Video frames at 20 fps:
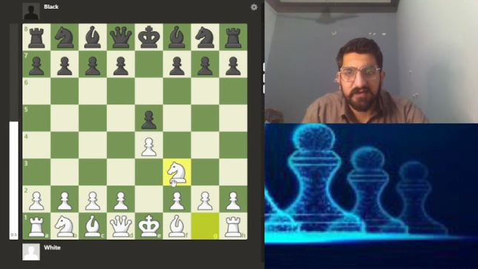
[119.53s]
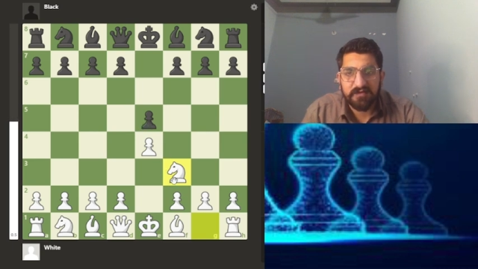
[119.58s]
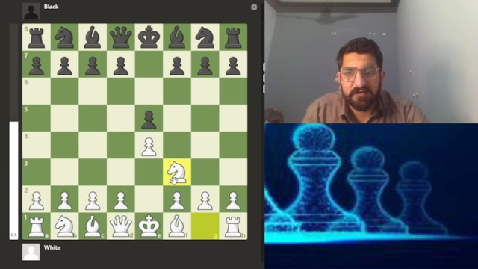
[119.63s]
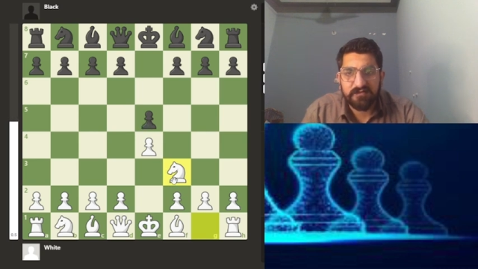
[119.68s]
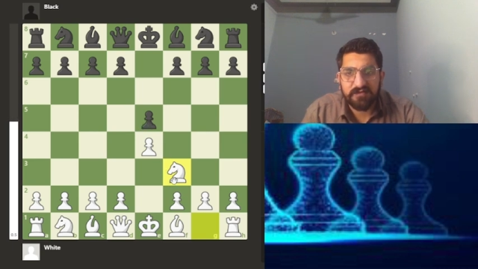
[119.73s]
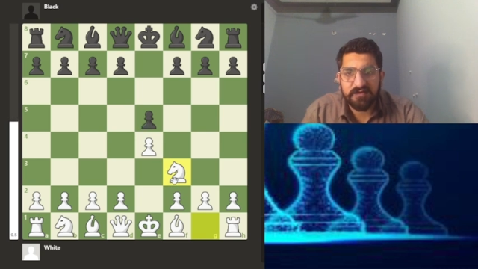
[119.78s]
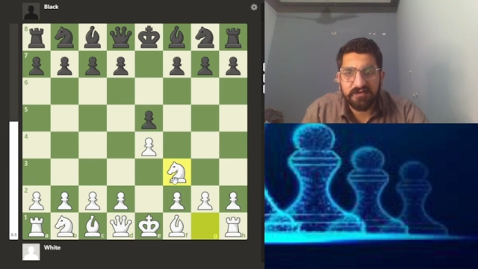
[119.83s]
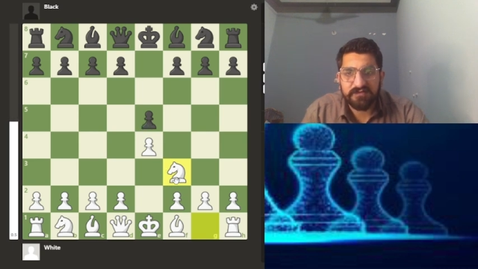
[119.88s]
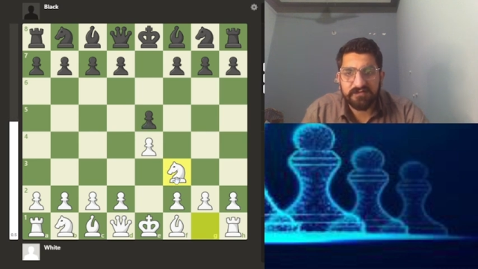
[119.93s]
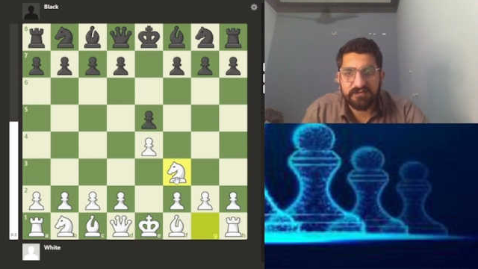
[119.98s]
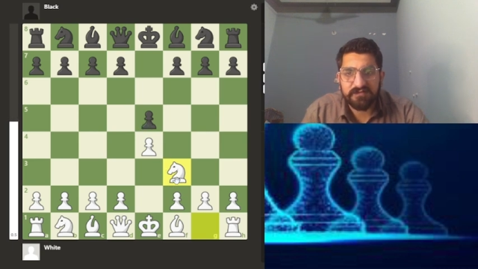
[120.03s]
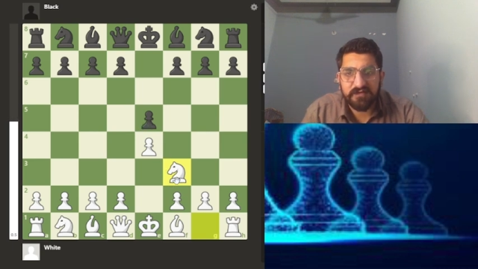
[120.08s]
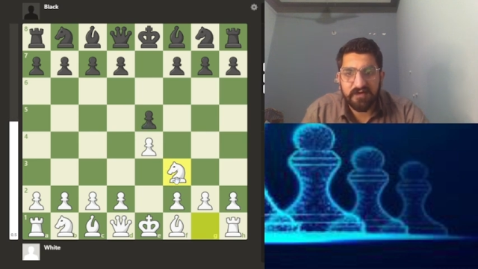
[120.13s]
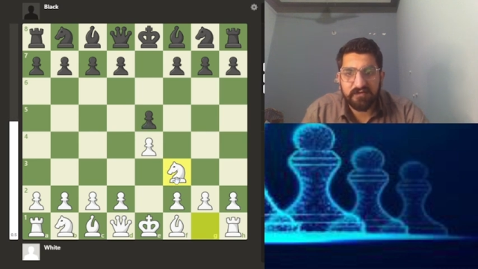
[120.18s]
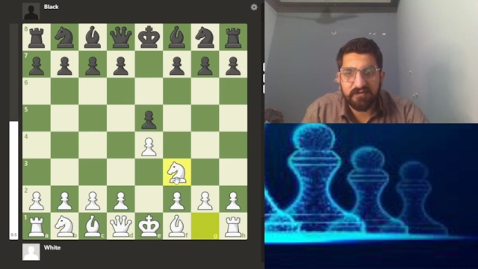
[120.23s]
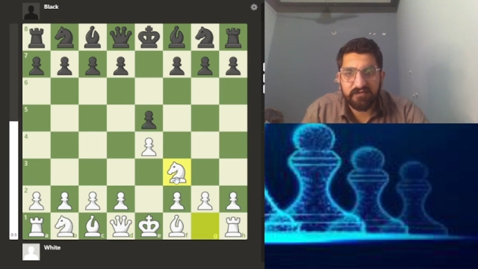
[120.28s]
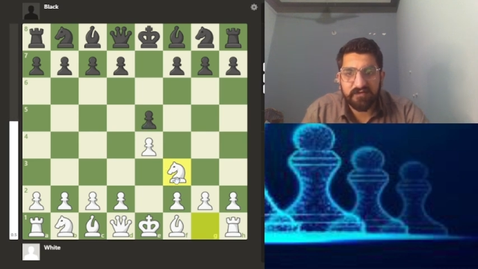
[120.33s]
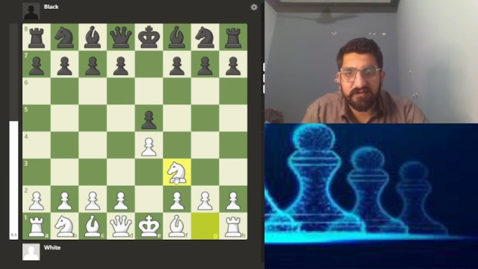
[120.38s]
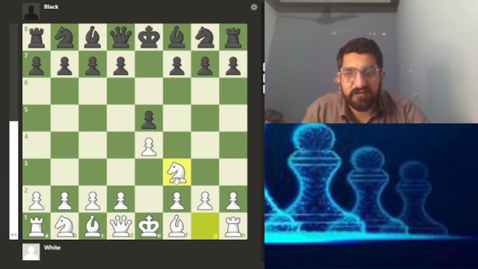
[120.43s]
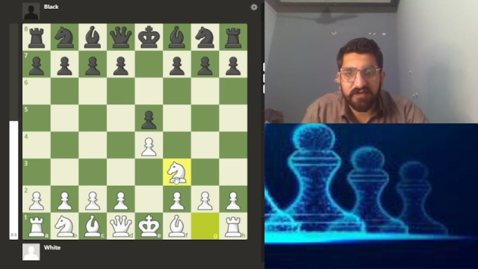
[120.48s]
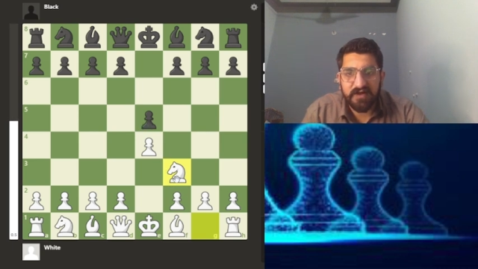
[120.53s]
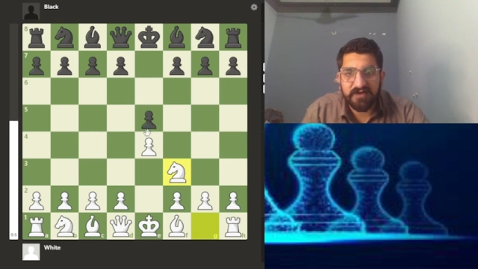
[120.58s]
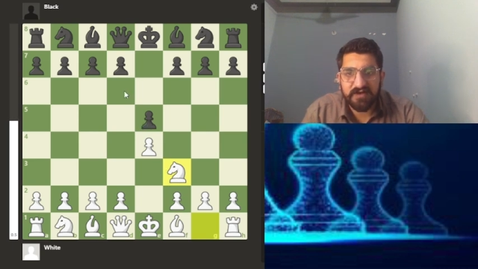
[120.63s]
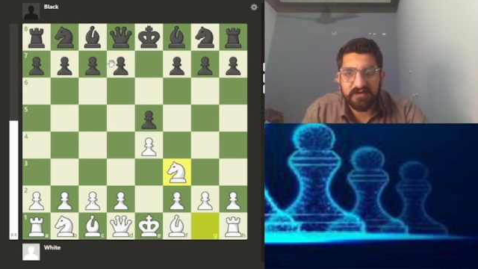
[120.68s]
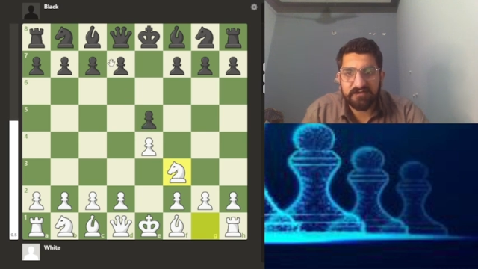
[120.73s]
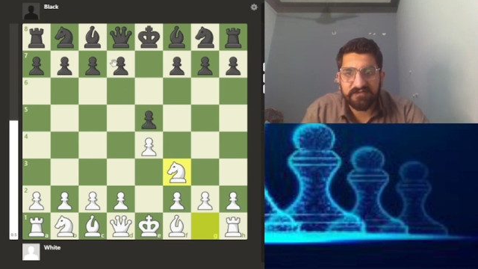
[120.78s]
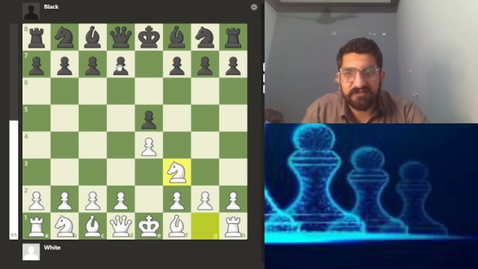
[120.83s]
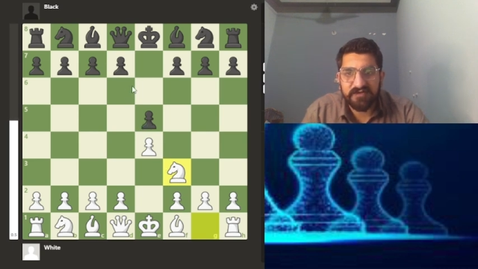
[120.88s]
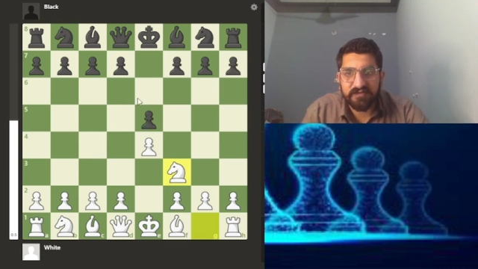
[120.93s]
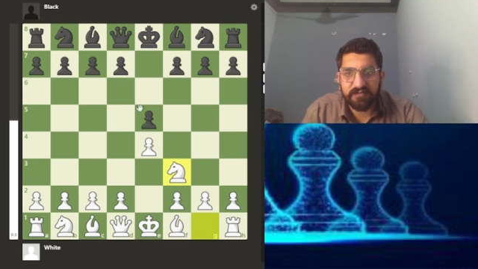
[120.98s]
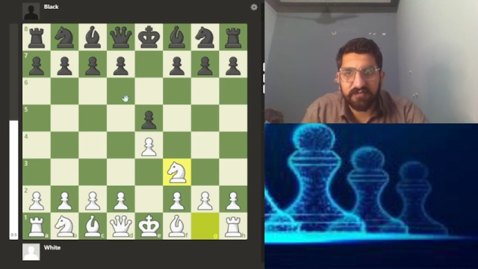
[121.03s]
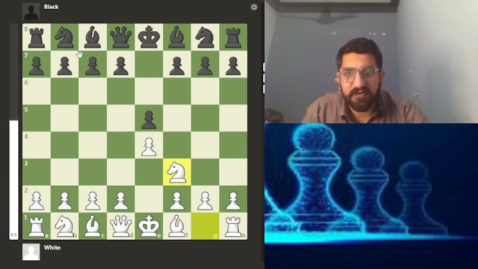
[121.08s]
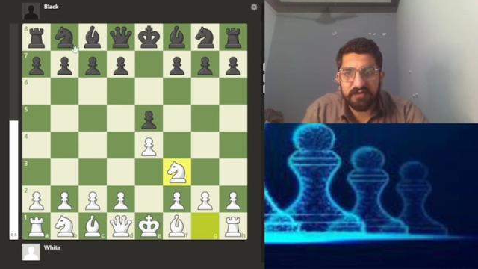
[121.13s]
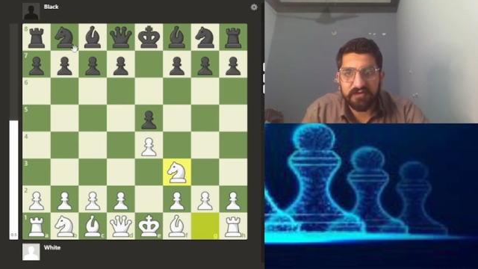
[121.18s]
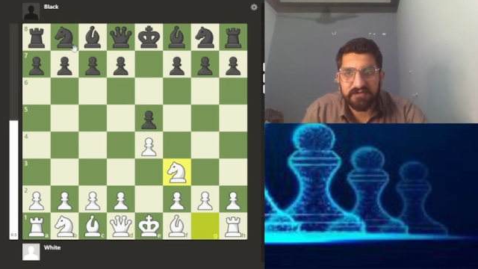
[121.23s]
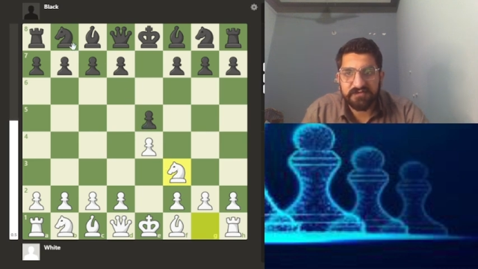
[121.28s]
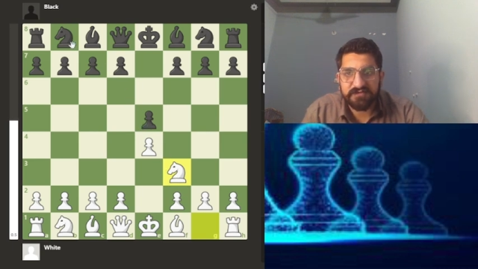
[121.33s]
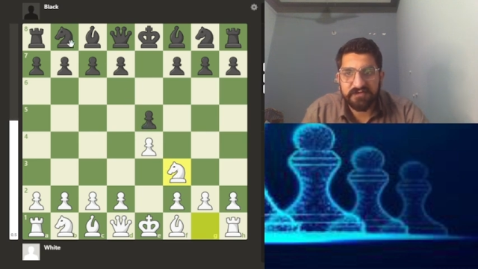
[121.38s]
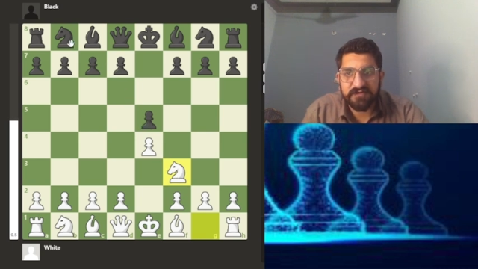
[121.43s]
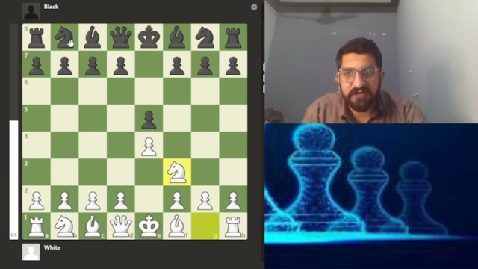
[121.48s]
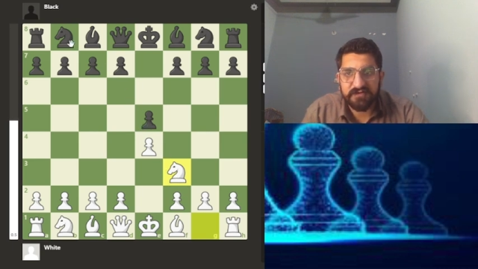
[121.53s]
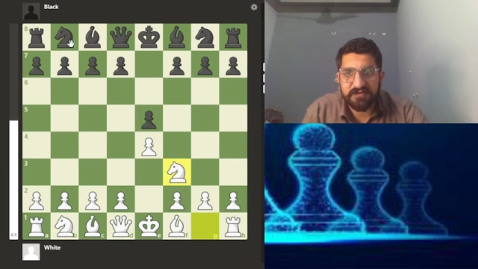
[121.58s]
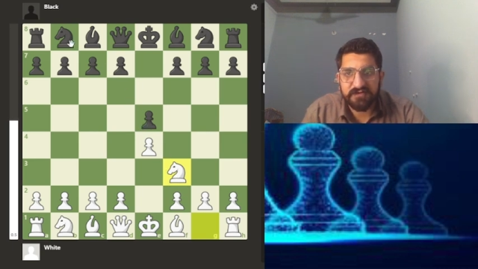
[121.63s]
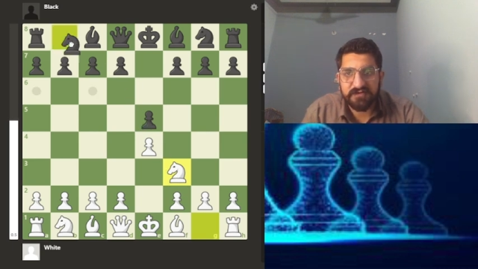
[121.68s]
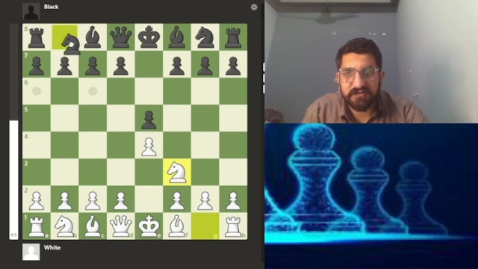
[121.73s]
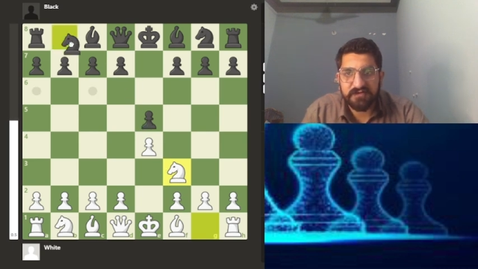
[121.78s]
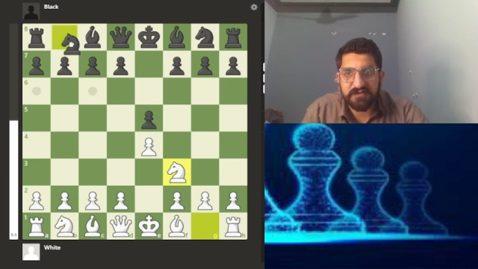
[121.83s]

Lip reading: which our knight f3 pawn is threatening.